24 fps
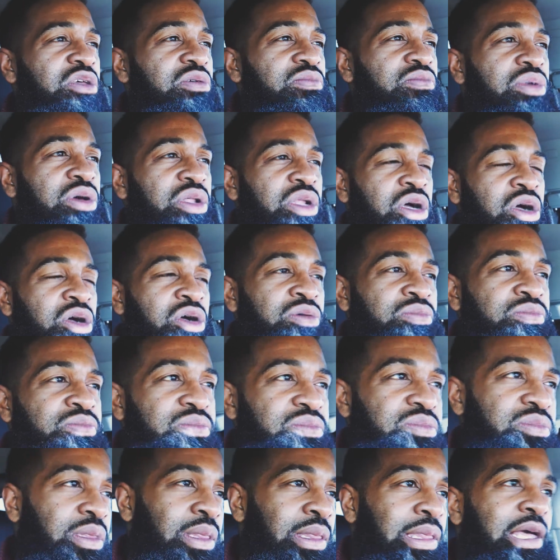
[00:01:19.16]
But um,
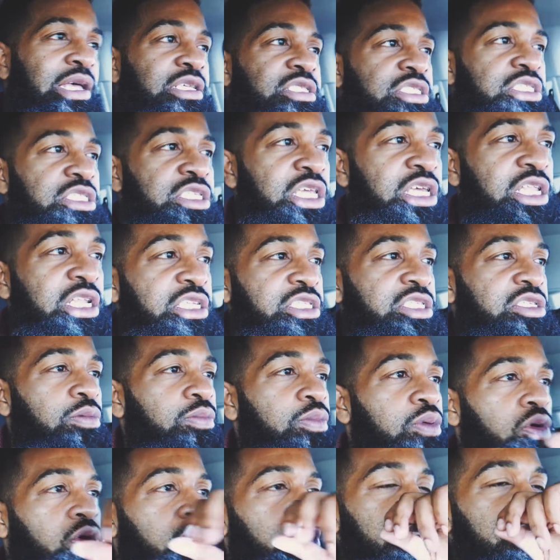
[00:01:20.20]
let's just get into
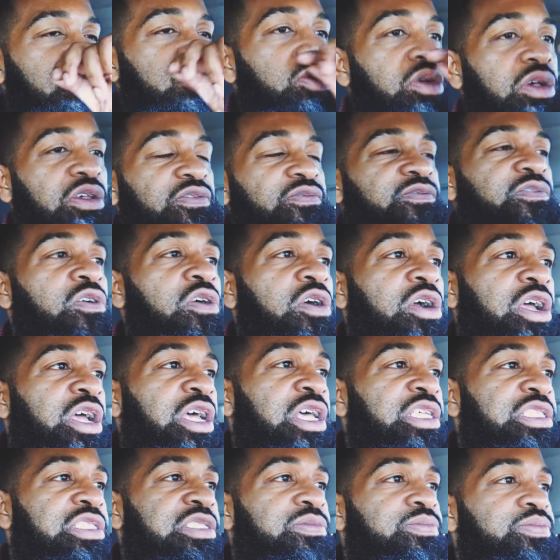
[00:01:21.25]
part two as far
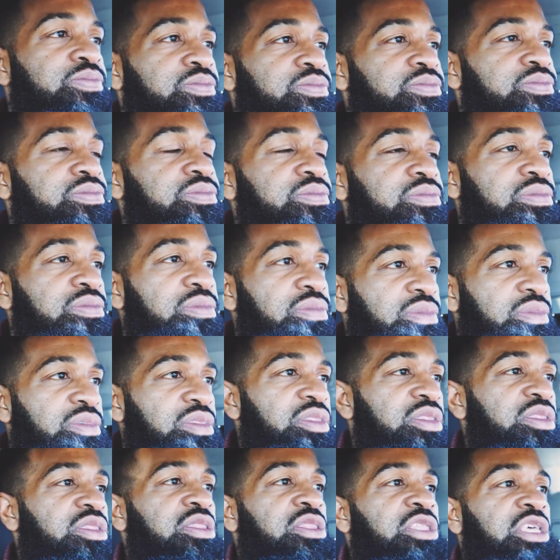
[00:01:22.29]
as
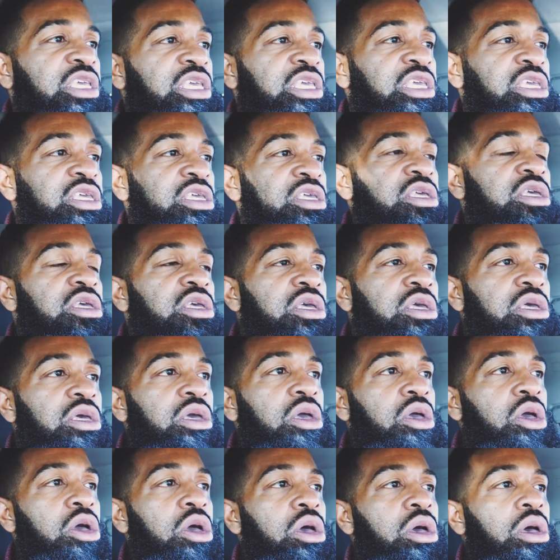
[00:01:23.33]
the
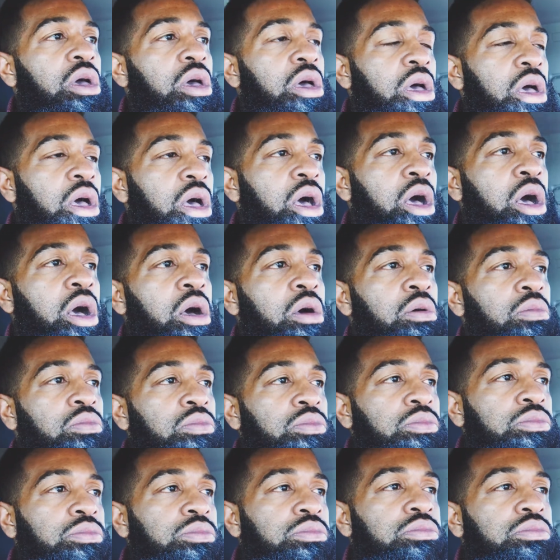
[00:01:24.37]

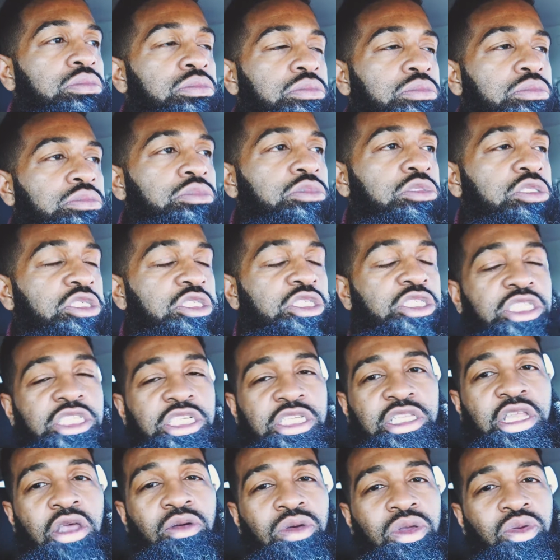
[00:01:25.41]
um, the
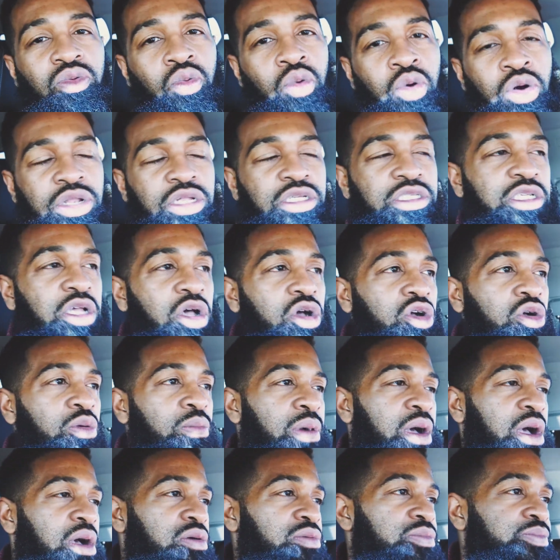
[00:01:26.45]
shit that we want to talk
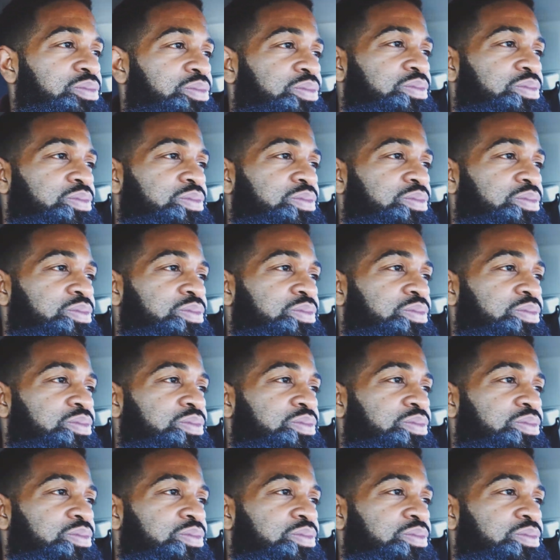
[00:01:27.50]
about